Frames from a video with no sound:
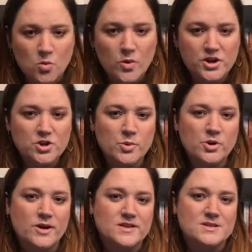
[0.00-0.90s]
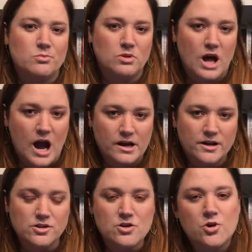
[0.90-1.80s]
What do you do when you're at this block?
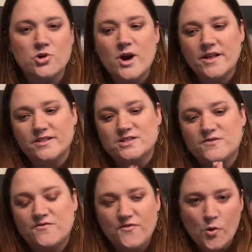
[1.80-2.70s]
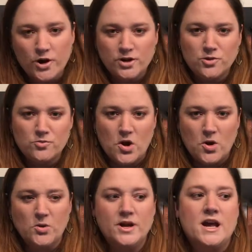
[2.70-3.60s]
You know, you're at like this fork in the
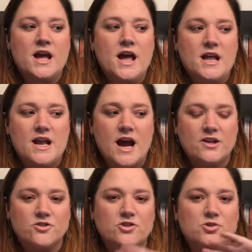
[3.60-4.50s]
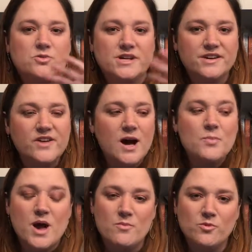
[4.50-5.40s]
road, and either you give
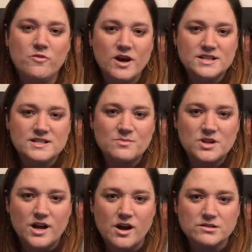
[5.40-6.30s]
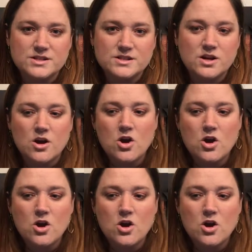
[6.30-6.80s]
up and move on to something else,